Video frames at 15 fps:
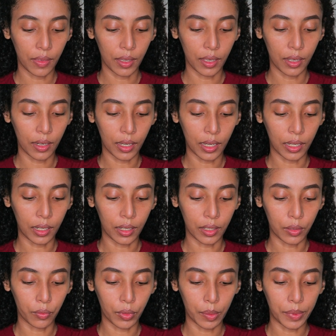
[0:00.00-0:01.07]
then I kind
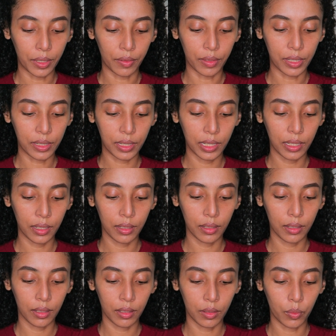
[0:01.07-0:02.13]
of rub it on the
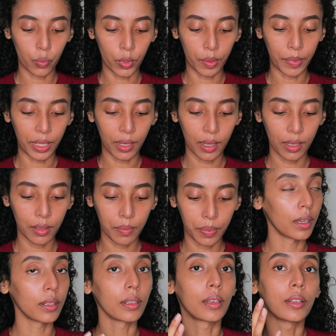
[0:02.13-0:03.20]
skin, warm it up,
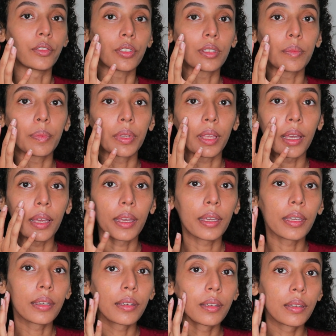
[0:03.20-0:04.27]
and then I just
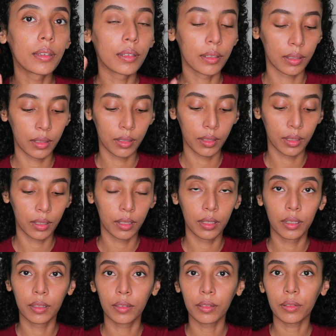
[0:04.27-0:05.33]
apply
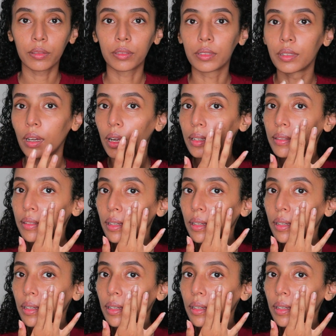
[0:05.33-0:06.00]
little dots